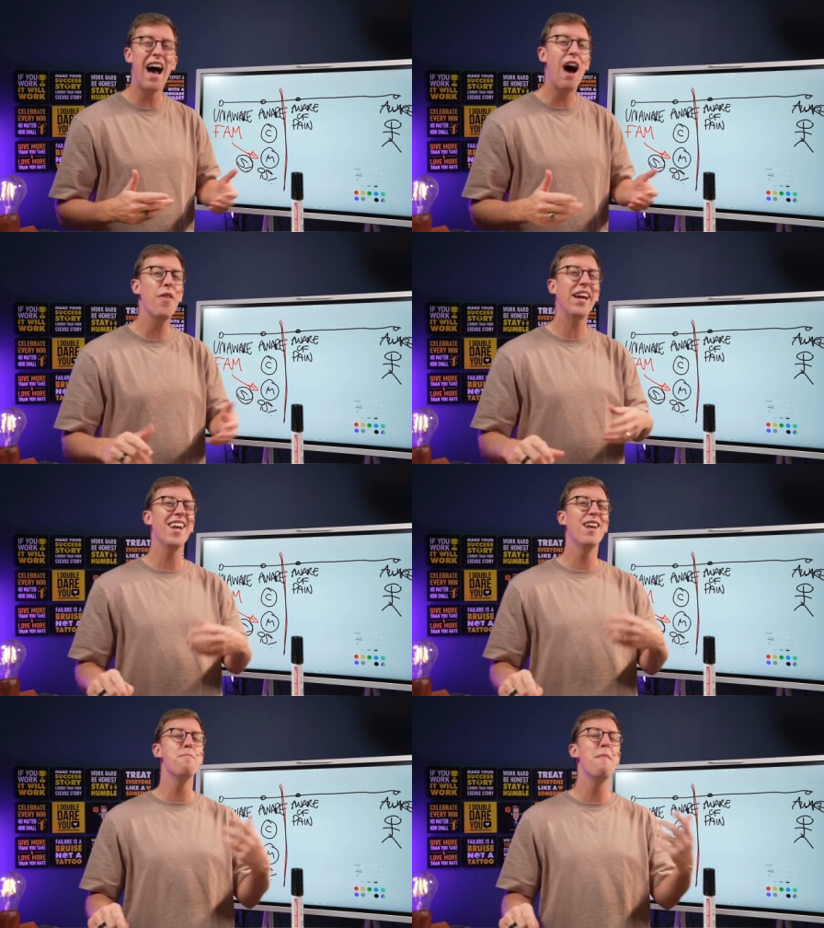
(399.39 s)
now they're
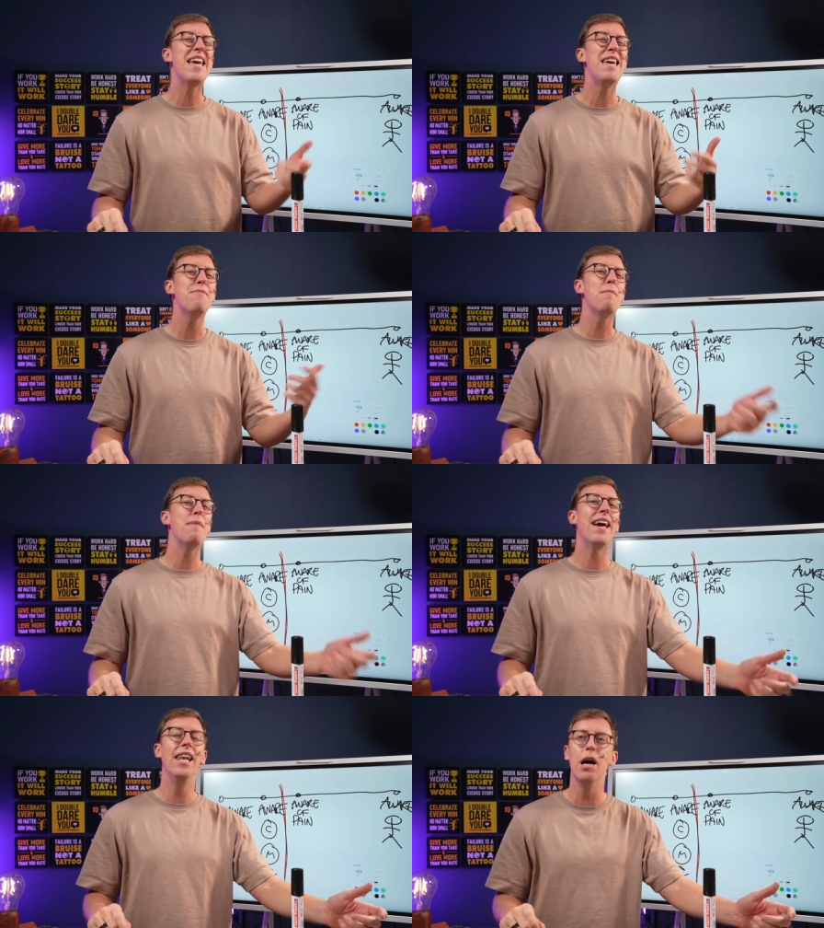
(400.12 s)
going to maybe
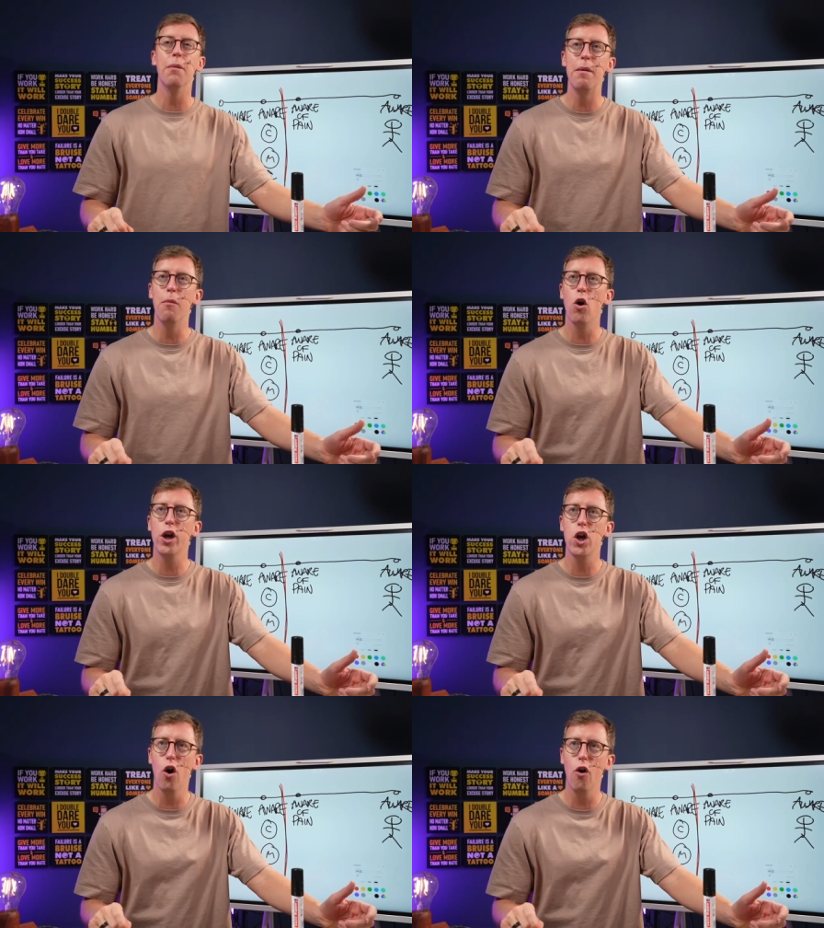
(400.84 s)
be a little bit more
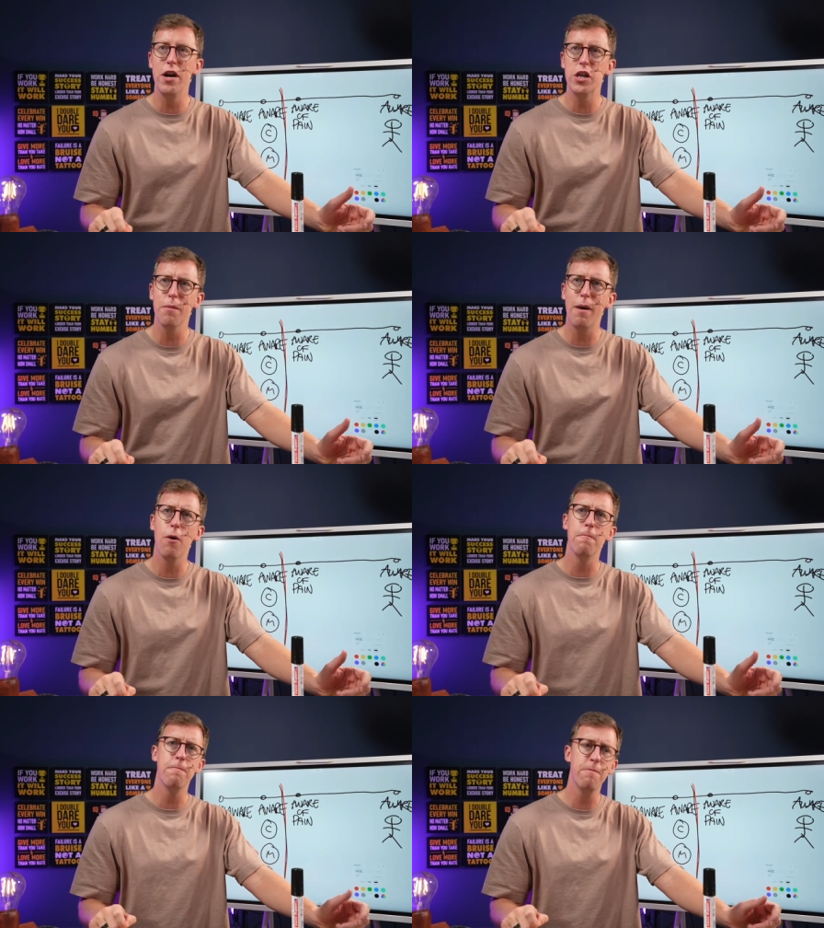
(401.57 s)
curious
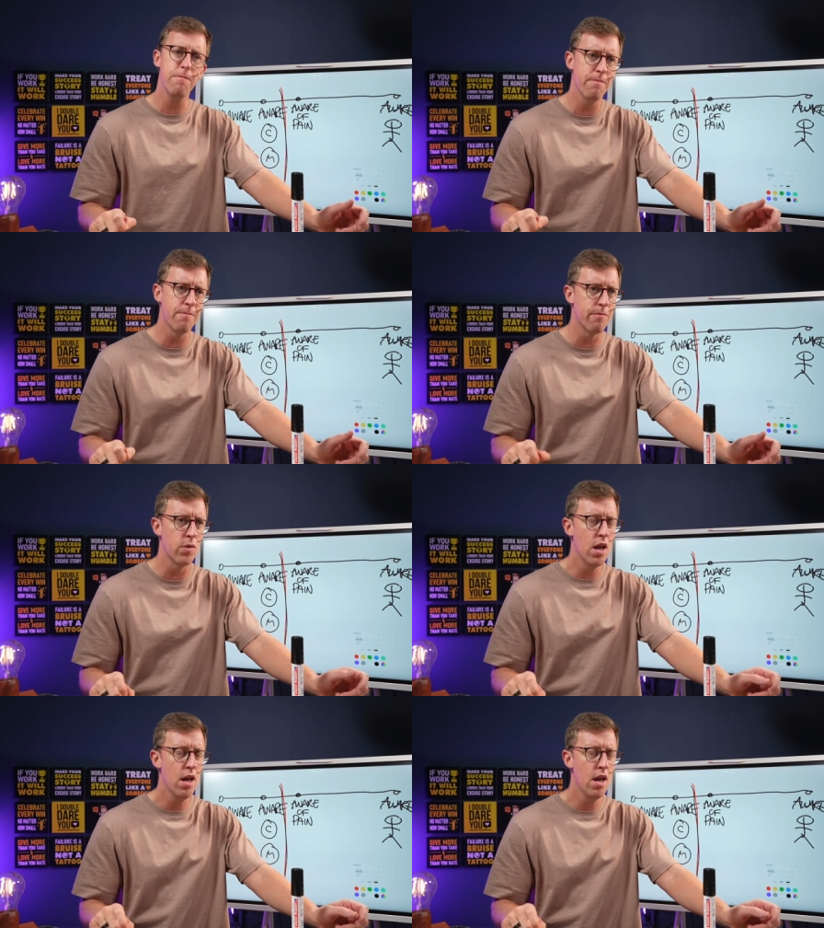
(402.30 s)
about, hmm,